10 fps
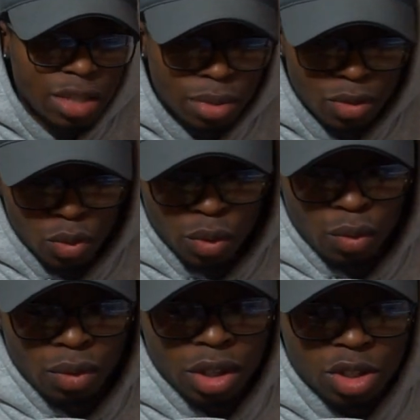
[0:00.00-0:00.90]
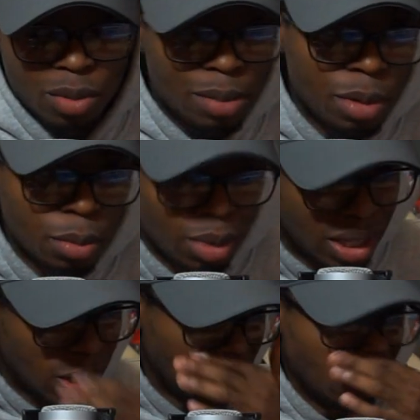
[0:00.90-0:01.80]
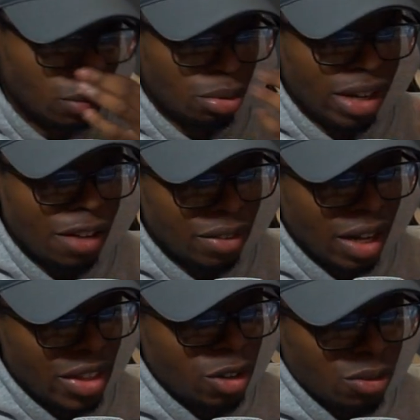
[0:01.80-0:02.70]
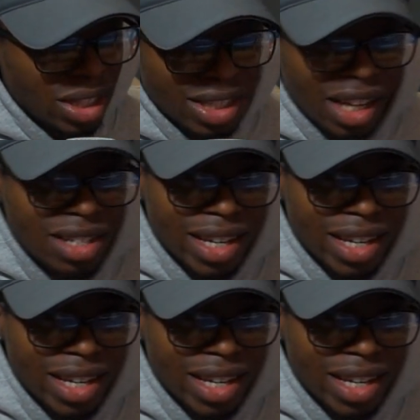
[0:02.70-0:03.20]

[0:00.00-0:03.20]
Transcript: But there's so many people playing the pre-alpha now, they don't really tell us.